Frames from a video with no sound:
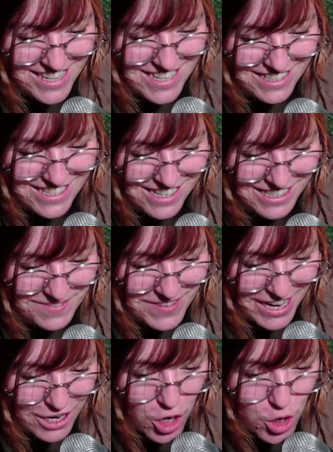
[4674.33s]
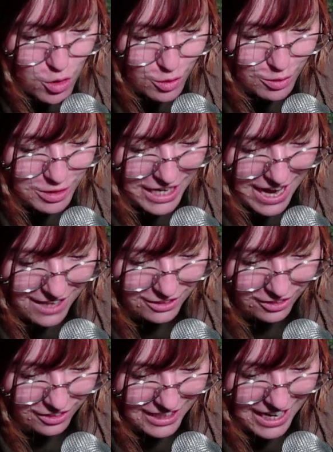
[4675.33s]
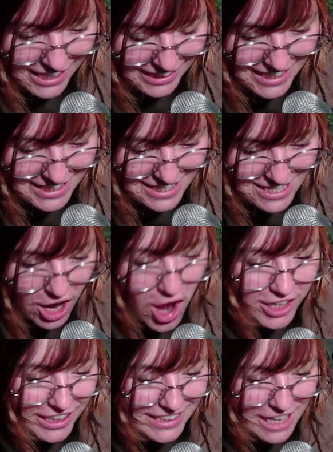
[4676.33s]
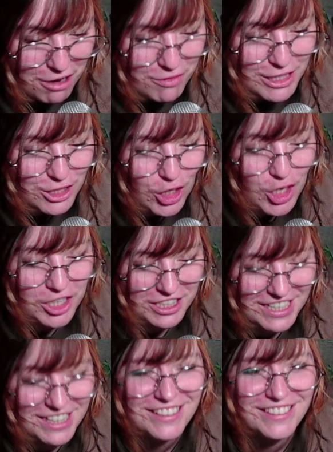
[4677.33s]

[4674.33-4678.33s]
Doesn't matter who you say I look like. It's not, none of it's good.